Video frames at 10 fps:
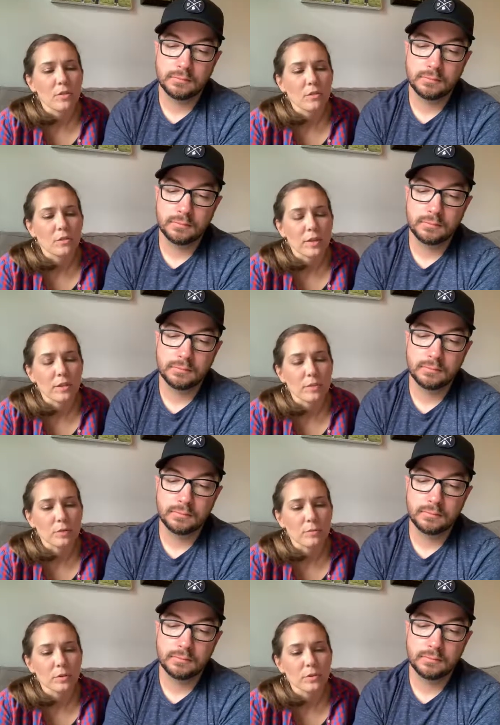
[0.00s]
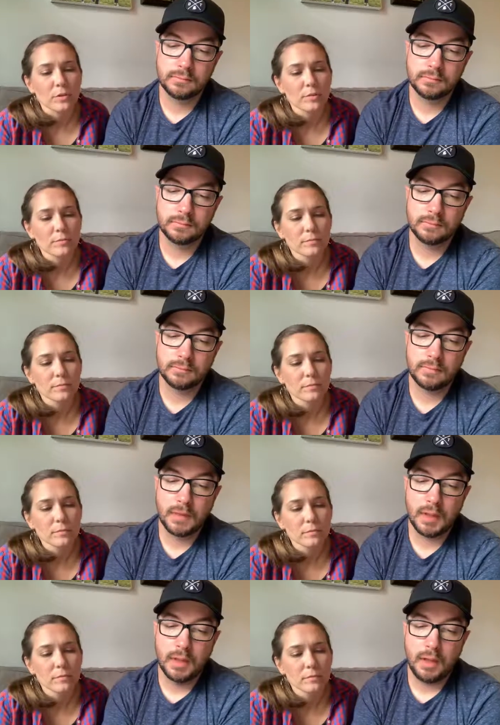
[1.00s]
Speaker 1: though faith trembled.
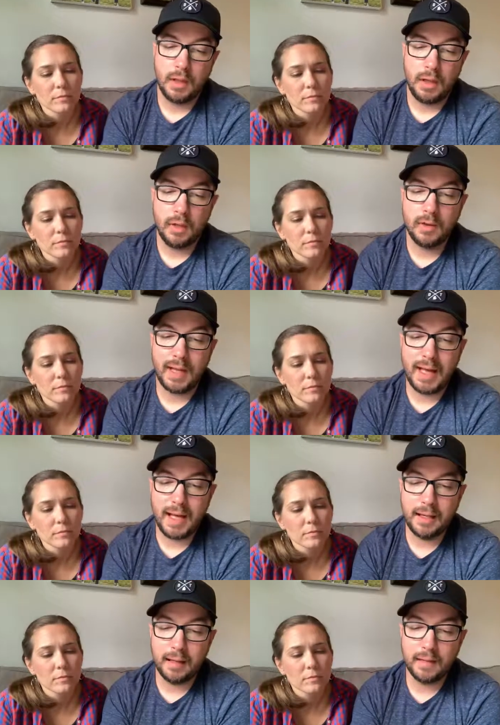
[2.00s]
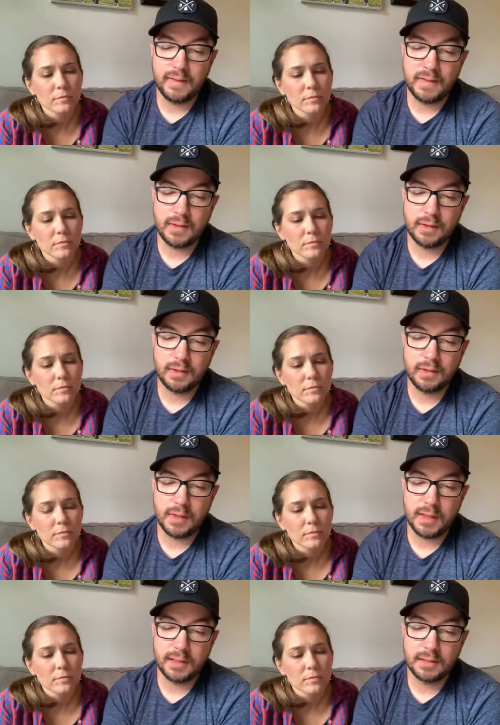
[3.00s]
Speaker 2: O God of eternal
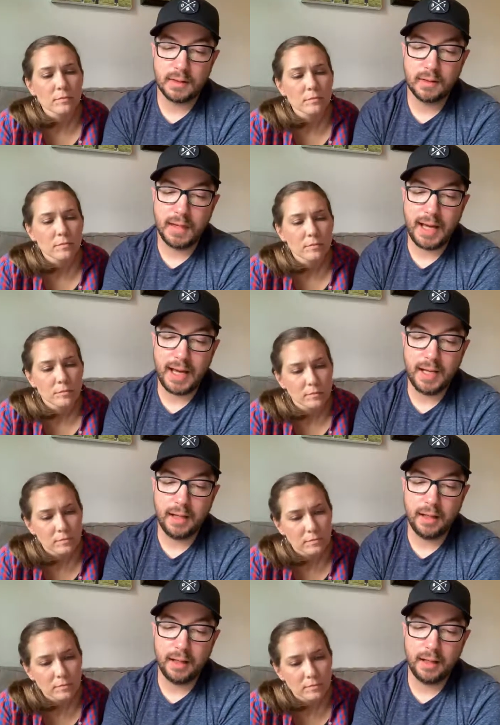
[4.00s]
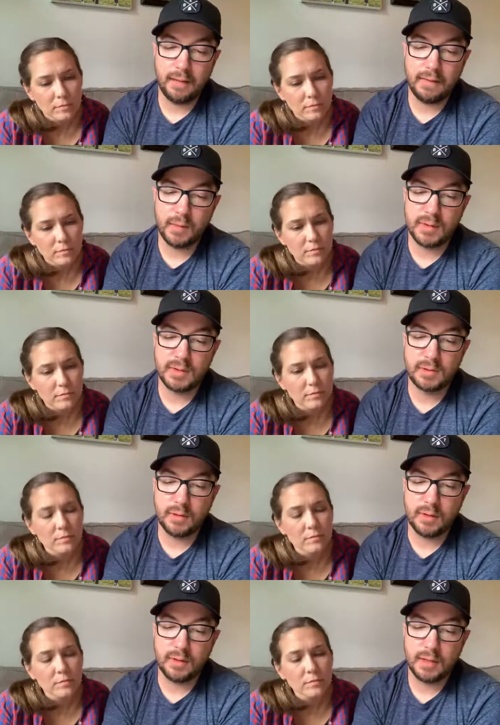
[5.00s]
choice, O God of the
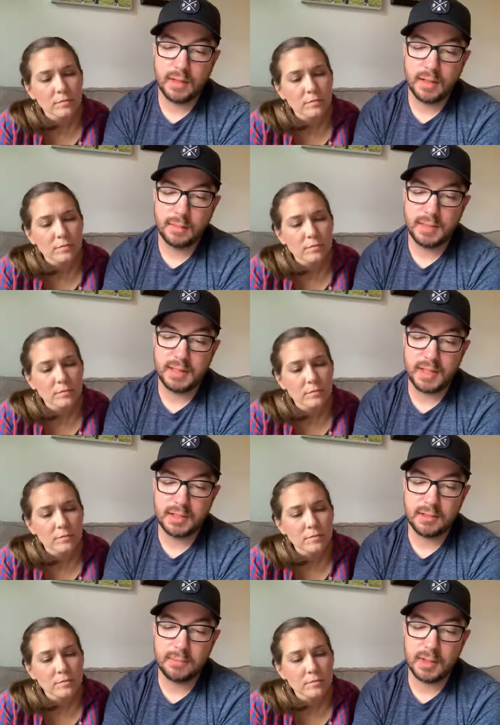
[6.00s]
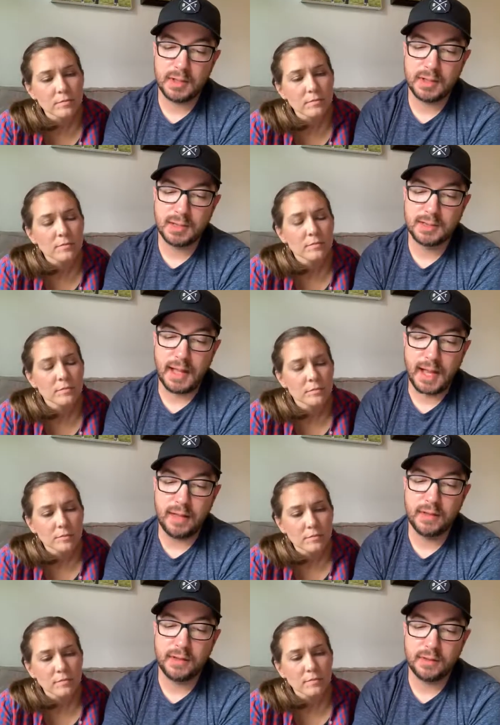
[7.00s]
restored possession purchased on the